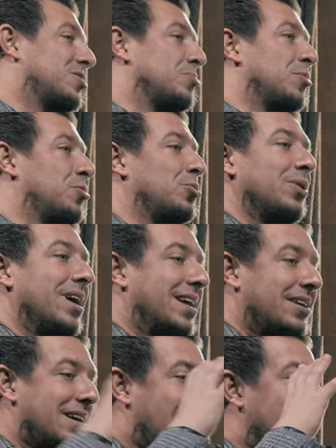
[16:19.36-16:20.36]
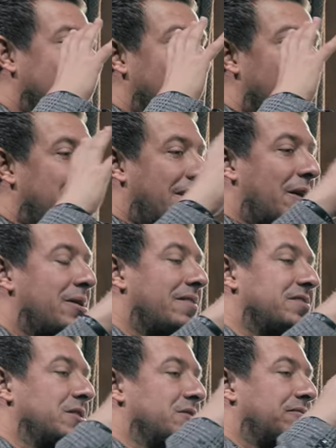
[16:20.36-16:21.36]
super cool. Like I love how you
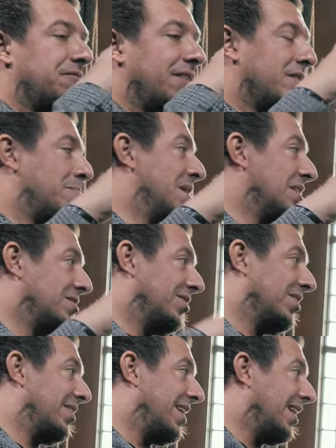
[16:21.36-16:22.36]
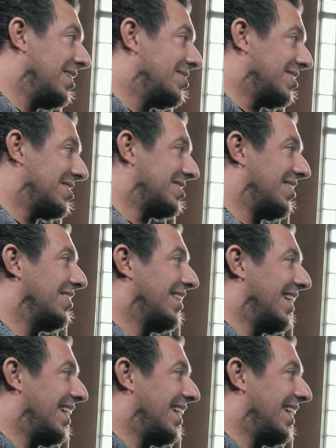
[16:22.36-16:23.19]
have such a fundamental analysis on